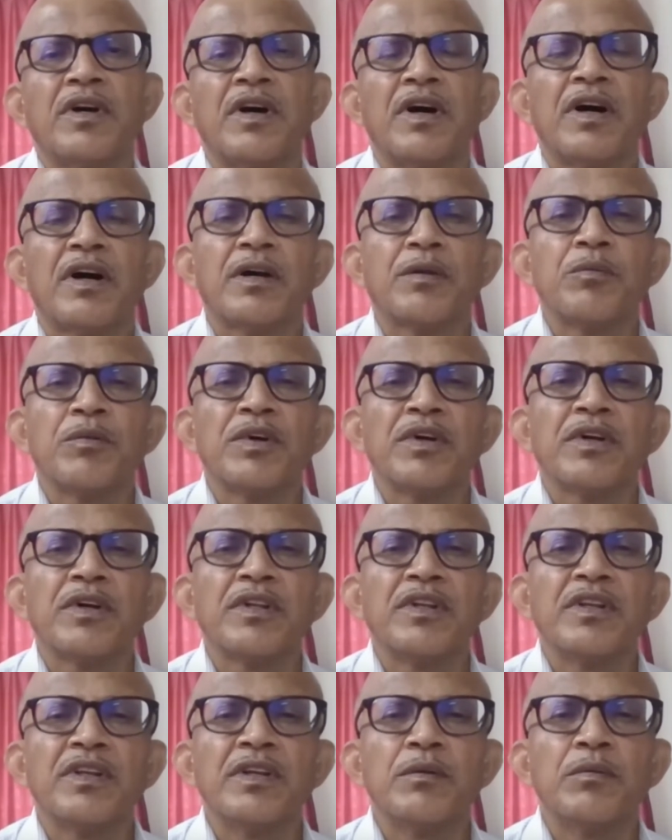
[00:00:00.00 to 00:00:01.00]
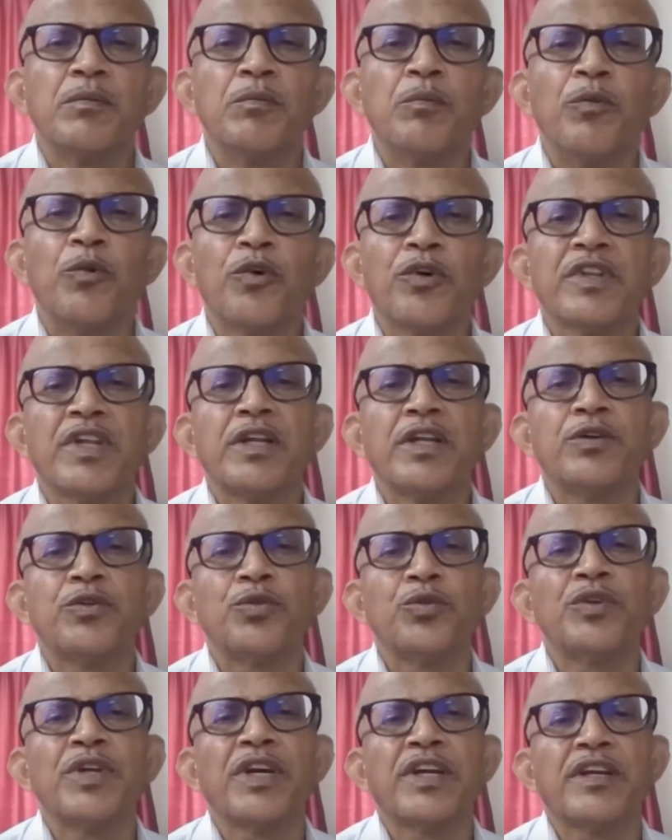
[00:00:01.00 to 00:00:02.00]
are more than
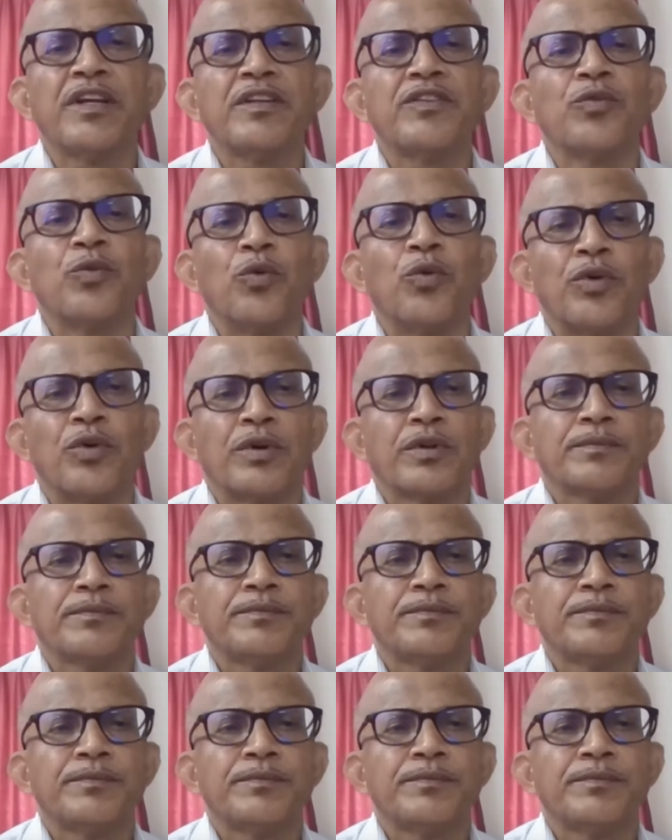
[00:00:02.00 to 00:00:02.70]
2 decades old.